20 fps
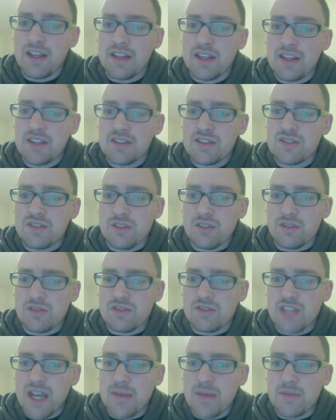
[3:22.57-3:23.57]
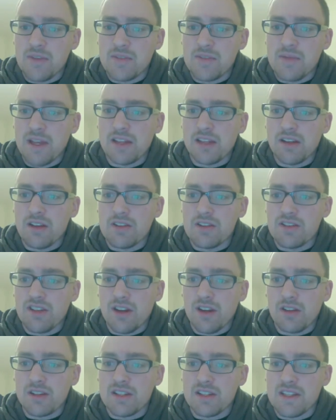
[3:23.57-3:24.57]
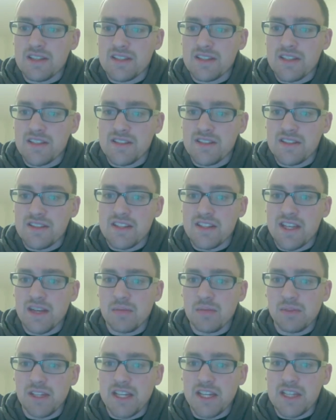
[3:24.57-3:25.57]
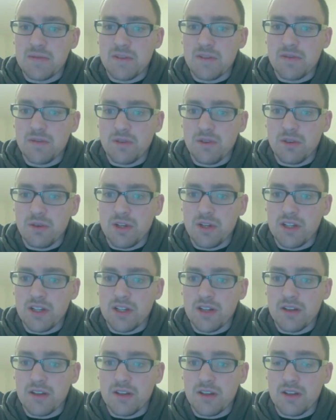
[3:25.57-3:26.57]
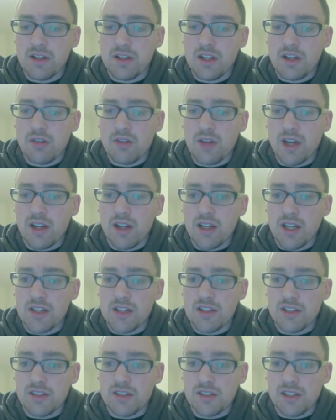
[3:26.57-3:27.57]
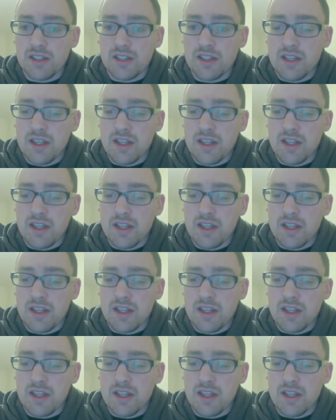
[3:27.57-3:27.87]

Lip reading: Certain chapters by large scholarly consensus take place before one another chronologically,